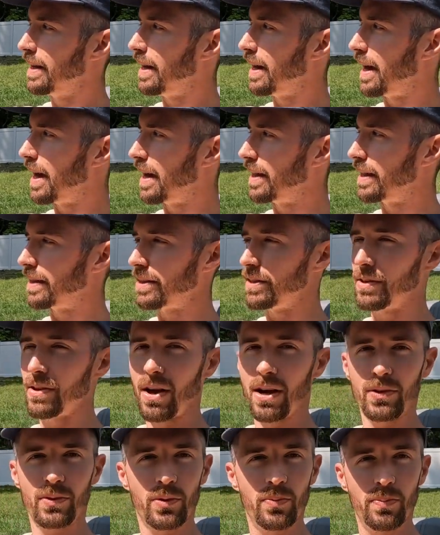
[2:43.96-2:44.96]
and that the
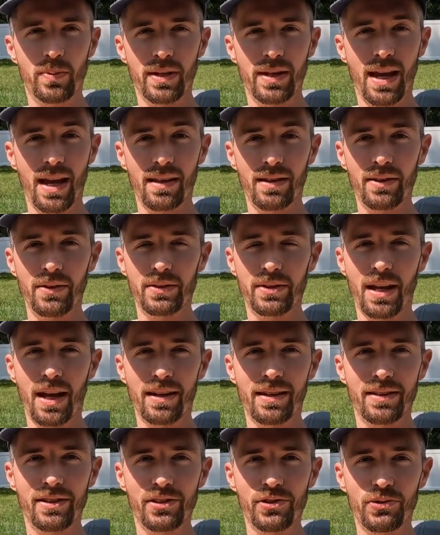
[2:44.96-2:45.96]
dogs wouldn't be getting loose out
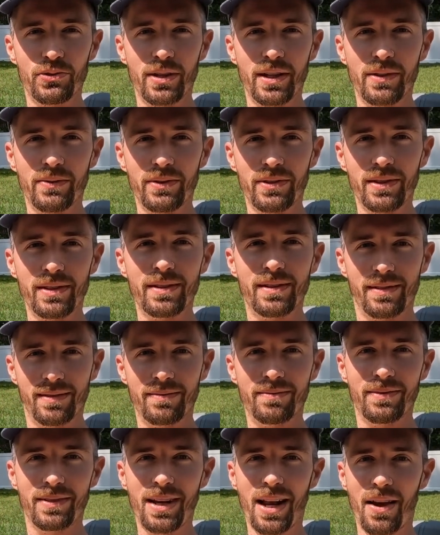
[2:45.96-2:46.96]
into the street, which is,
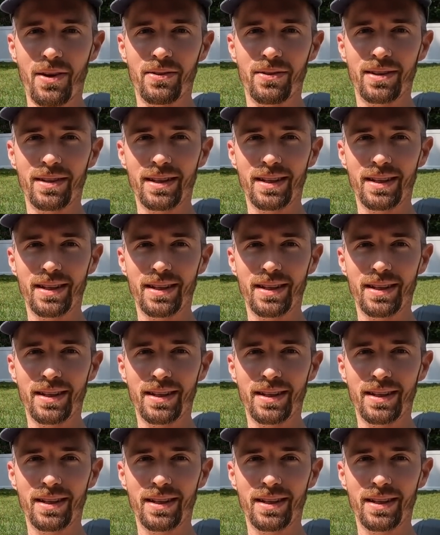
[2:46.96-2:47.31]
you know,